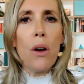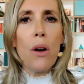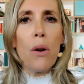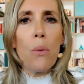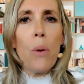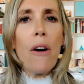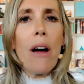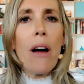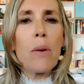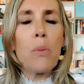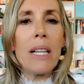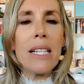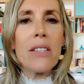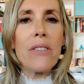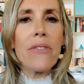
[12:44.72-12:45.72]
we're
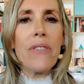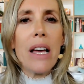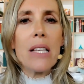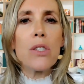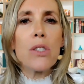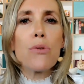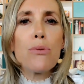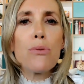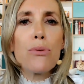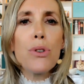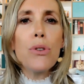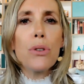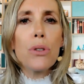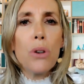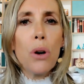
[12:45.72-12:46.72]
unwilling to face the
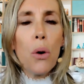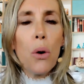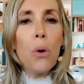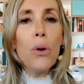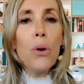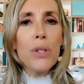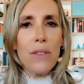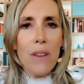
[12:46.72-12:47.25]
root cause